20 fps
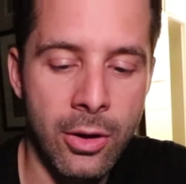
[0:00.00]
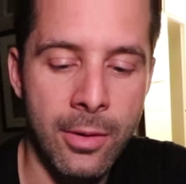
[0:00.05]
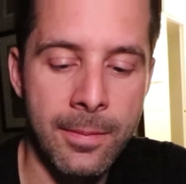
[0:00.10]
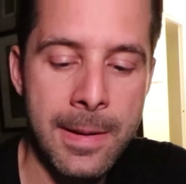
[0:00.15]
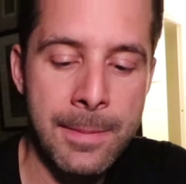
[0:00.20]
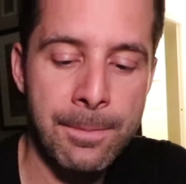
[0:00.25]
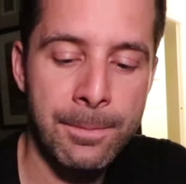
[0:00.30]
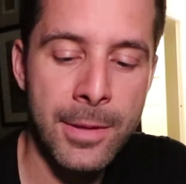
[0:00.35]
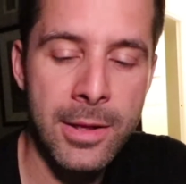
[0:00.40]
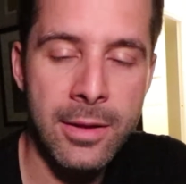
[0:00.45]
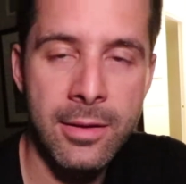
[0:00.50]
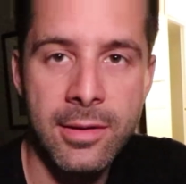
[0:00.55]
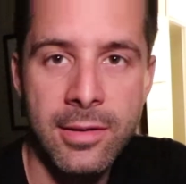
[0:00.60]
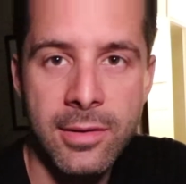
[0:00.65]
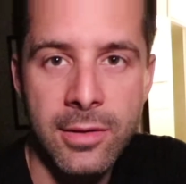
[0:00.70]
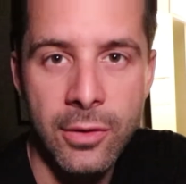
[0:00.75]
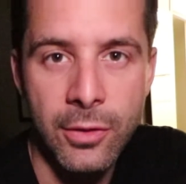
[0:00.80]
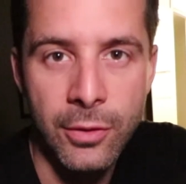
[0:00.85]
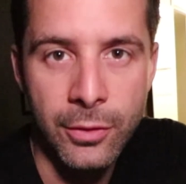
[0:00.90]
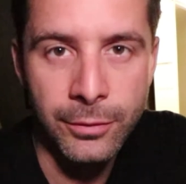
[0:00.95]
commitments.
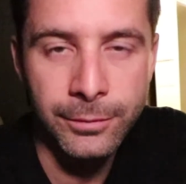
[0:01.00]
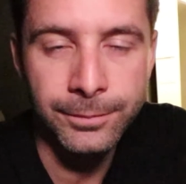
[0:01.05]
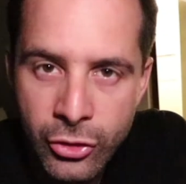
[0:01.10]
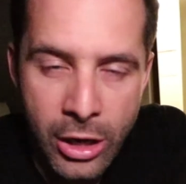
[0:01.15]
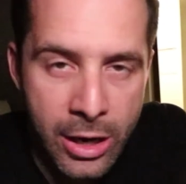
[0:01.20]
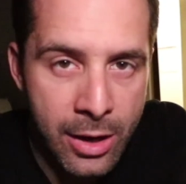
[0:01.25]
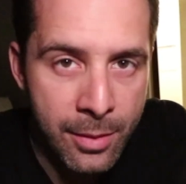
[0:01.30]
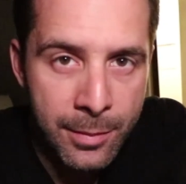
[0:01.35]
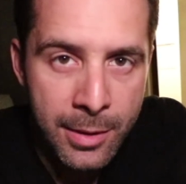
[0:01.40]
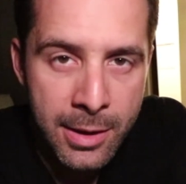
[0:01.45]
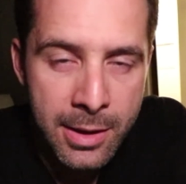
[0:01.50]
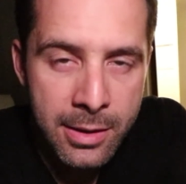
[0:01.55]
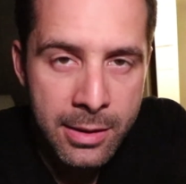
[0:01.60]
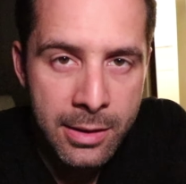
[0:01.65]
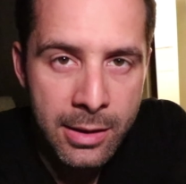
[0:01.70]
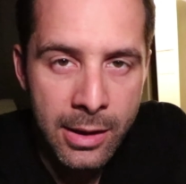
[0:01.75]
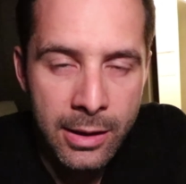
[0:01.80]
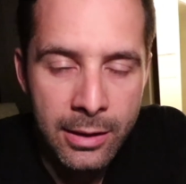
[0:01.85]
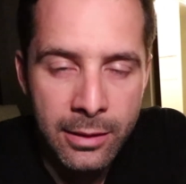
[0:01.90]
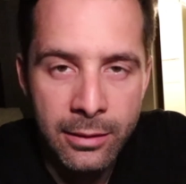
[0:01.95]
So
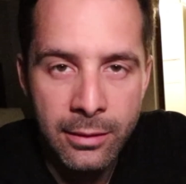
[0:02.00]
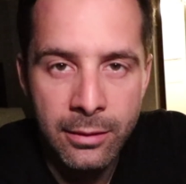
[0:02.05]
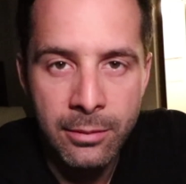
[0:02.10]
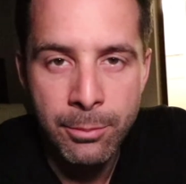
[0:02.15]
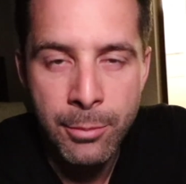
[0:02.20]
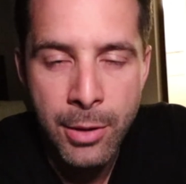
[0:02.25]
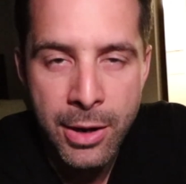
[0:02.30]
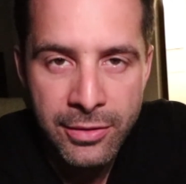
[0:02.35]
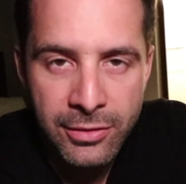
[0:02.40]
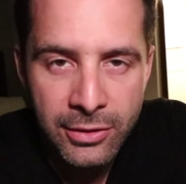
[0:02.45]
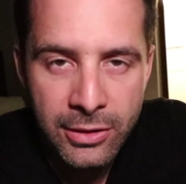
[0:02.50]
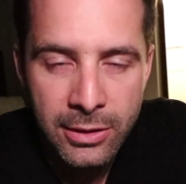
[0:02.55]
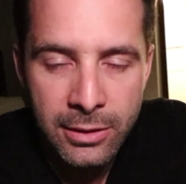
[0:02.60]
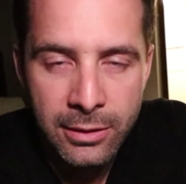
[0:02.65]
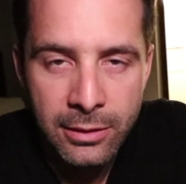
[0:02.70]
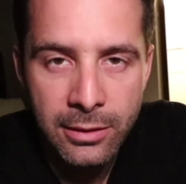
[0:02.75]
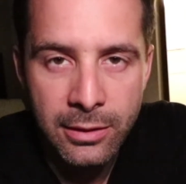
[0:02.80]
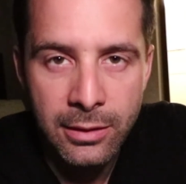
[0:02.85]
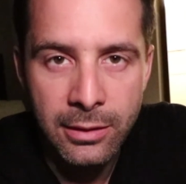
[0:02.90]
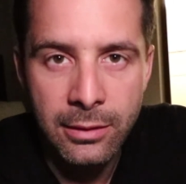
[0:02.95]
chairman and
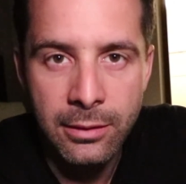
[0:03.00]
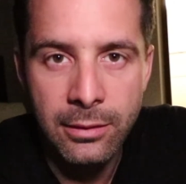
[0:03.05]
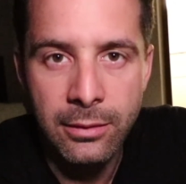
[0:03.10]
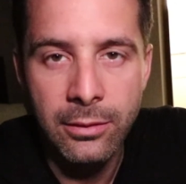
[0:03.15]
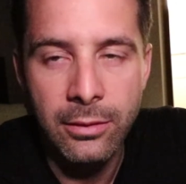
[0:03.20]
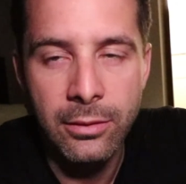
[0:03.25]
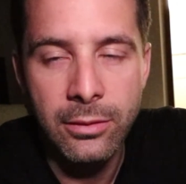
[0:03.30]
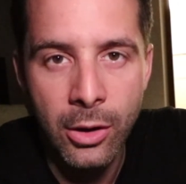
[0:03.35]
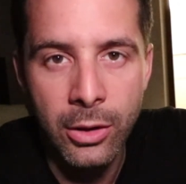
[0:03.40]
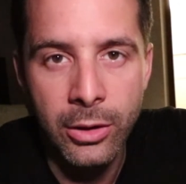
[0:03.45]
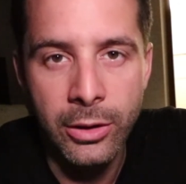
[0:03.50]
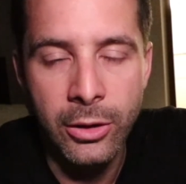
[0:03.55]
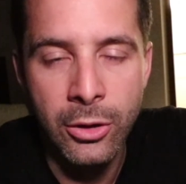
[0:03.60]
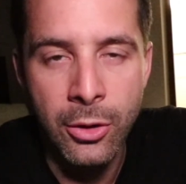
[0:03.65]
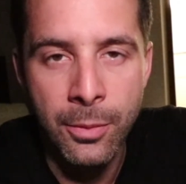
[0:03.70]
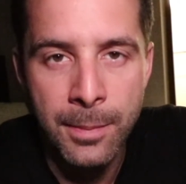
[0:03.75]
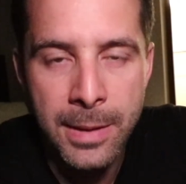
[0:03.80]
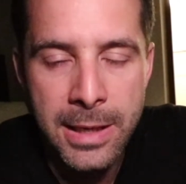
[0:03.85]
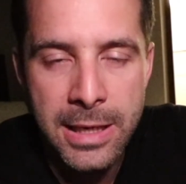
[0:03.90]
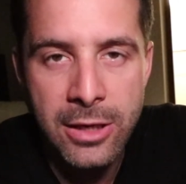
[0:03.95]
president and all the
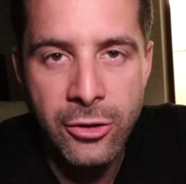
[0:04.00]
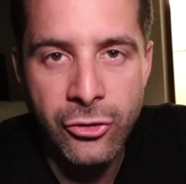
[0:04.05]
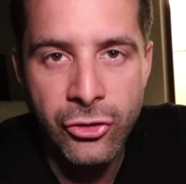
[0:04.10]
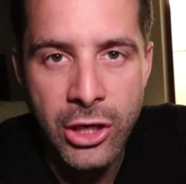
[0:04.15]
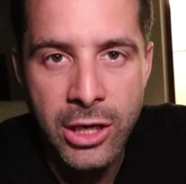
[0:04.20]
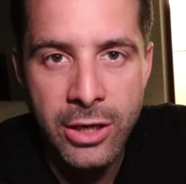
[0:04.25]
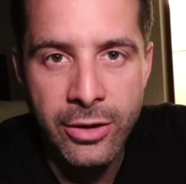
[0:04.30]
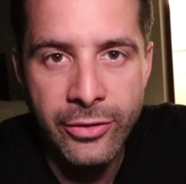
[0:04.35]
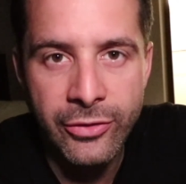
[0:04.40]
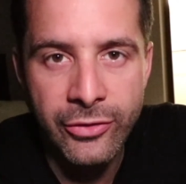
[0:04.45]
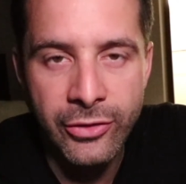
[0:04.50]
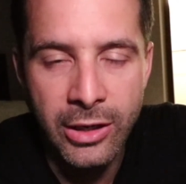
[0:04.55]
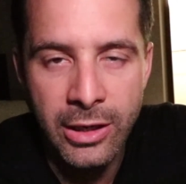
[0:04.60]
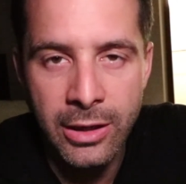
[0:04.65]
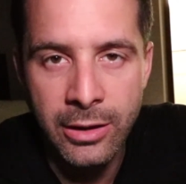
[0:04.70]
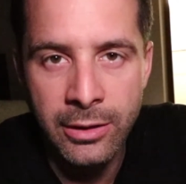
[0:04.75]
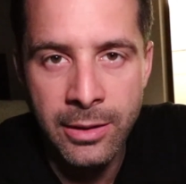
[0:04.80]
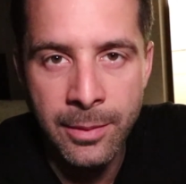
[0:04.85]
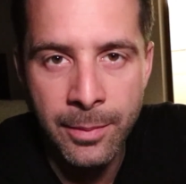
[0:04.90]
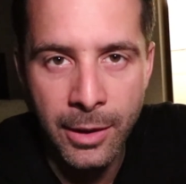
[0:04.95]
committee chairs,
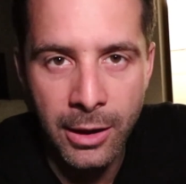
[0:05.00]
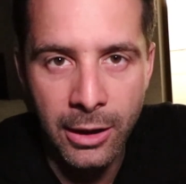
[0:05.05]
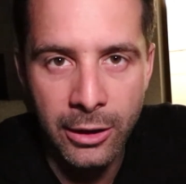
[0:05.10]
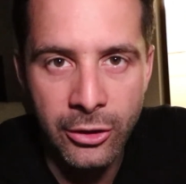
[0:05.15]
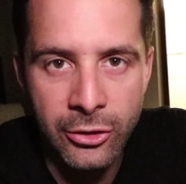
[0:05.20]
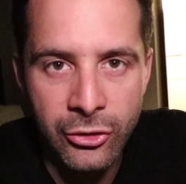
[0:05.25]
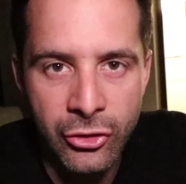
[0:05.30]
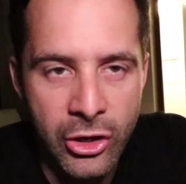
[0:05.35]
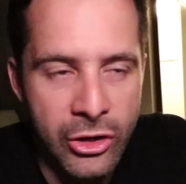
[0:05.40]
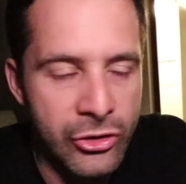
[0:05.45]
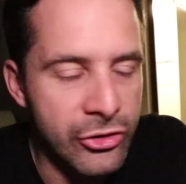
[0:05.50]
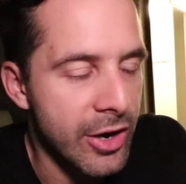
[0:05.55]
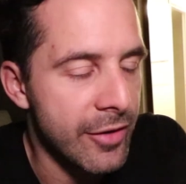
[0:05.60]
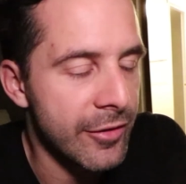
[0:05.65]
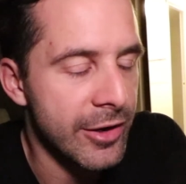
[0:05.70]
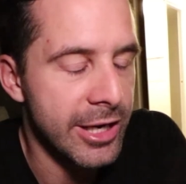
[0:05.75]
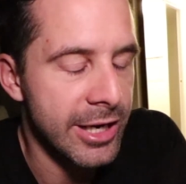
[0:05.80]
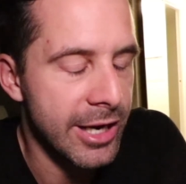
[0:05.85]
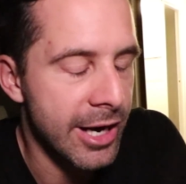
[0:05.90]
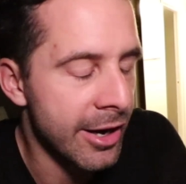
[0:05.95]
they typically change
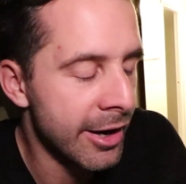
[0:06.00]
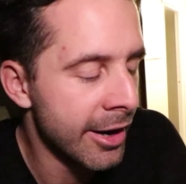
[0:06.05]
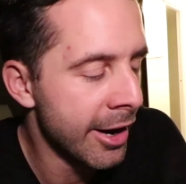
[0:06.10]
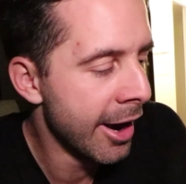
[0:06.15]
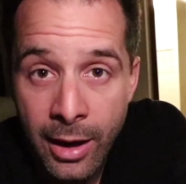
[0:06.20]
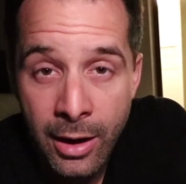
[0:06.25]
every year.